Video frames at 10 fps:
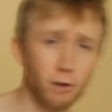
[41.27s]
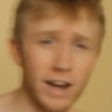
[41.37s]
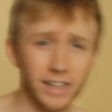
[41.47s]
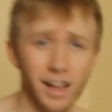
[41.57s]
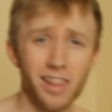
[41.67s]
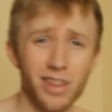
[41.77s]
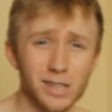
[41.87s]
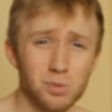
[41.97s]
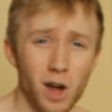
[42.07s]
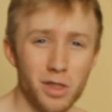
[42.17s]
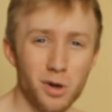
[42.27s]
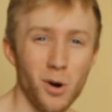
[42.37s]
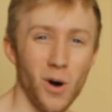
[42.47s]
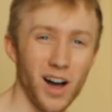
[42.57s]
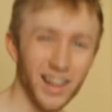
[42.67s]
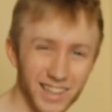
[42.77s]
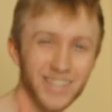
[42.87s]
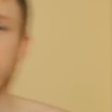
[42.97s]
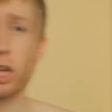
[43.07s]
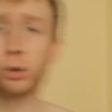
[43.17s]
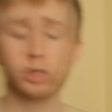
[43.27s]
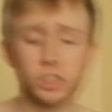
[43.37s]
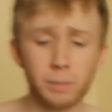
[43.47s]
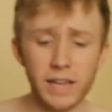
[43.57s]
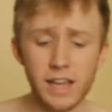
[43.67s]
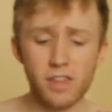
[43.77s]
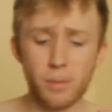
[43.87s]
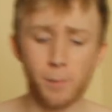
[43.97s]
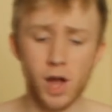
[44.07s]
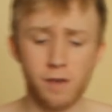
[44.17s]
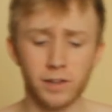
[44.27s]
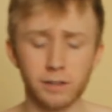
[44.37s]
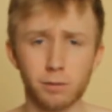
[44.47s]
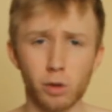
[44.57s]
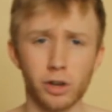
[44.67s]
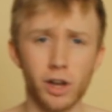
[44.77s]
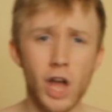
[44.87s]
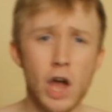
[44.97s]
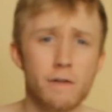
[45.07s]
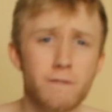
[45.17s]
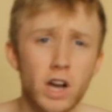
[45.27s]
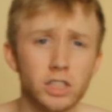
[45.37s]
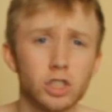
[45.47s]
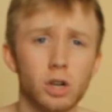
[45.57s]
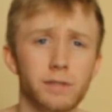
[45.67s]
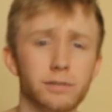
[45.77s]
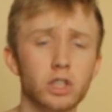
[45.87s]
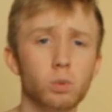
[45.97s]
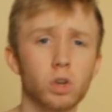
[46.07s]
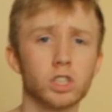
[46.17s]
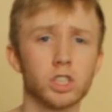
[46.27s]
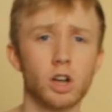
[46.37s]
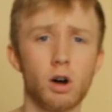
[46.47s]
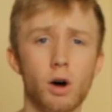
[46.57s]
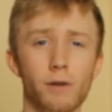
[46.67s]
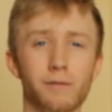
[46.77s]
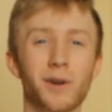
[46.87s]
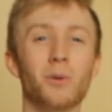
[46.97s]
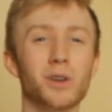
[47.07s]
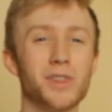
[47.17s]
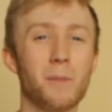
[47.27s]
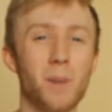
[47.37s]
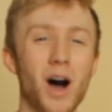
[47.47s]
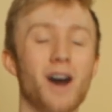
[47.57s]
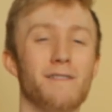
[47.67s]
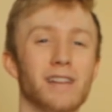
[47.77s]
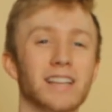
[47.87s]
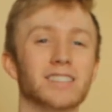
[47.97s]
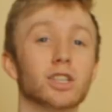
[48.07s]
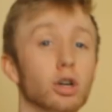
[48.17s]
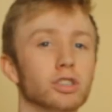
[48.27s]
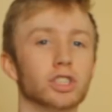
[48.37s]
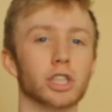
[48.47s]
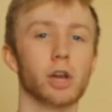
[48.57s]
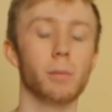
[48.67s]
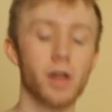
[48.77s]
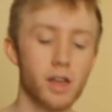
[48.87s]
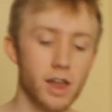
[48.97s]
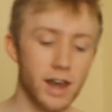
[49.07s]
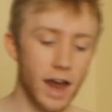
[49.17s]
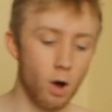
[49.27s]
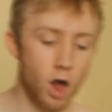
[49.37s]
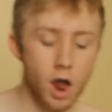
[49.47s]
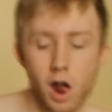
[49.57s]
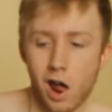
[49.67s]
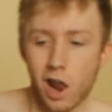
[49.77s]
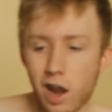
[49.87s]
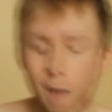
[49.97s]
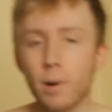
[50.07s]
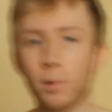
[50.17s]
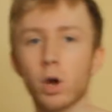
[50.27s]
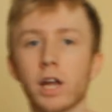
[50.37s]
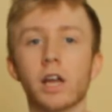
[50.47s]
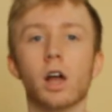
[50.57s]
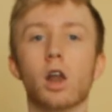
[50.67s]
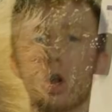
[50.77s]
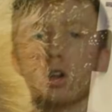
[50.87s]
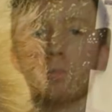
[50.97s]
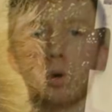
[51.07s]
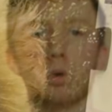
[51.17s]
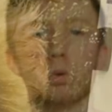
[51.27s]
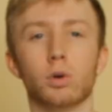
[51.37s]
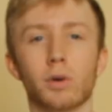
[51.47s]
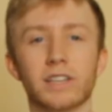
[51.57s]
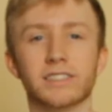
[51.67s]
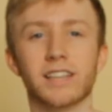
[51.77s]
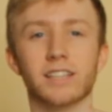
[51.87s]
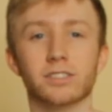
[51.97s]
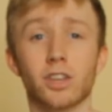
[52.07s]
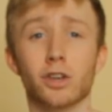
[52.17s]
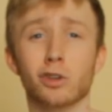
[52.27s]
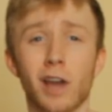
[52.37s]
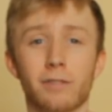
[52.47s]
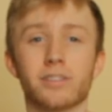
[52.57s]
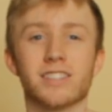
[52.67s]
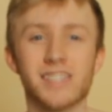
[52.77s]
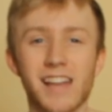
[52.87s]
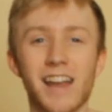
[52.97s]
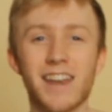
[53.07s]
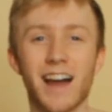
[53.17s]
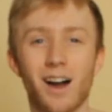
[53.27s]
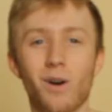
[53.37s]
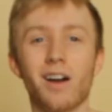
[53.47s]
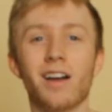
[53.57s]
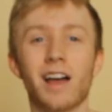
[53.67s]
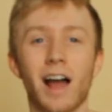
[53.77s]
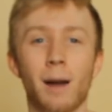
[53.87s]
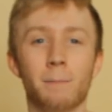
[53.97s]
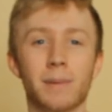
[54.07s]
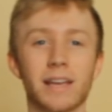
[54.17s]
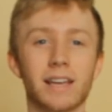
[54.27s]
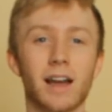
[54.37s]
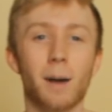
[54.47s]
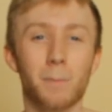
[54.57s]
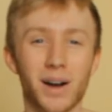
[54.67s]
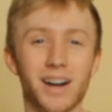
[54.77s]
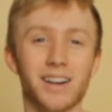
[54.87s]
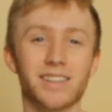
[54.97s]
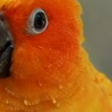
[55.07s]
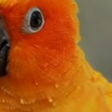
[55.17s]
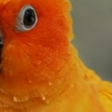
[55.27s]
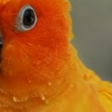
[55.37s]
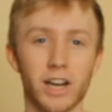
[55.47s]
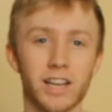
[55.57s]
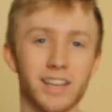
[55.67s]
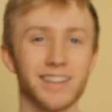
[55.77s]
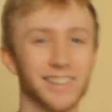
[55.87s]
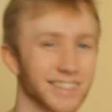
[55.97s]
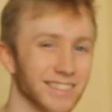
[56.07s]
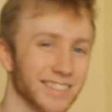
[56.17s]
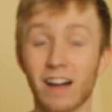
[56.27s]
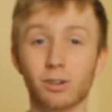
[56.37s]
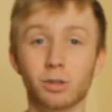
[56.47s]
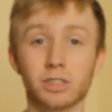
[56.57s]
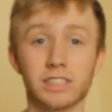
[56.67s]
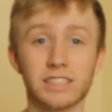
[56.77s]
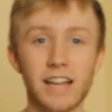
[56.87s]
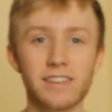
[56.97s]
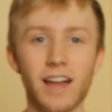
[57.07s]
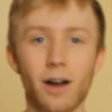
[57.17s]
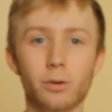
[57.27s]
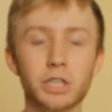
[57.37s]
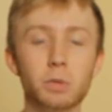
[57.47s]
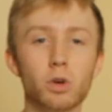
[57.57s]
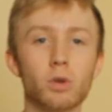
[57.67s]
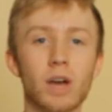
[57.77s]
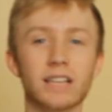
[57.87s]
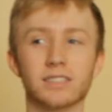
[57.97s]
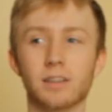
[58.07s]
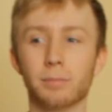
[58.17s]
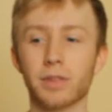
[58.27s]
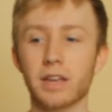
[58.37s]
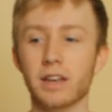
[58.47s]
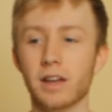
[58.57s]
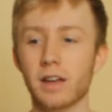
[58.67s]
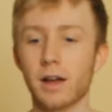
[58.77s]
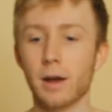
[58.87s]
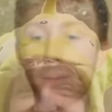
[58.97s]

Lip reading: Great, that's what I thought. So to be the perfect vlogger, first off, you want to start off with the perfect costume. Now, like my boy Logan Paul always says, you have to stand out and be a bird, maverick. Now, to stand out, you want to wear something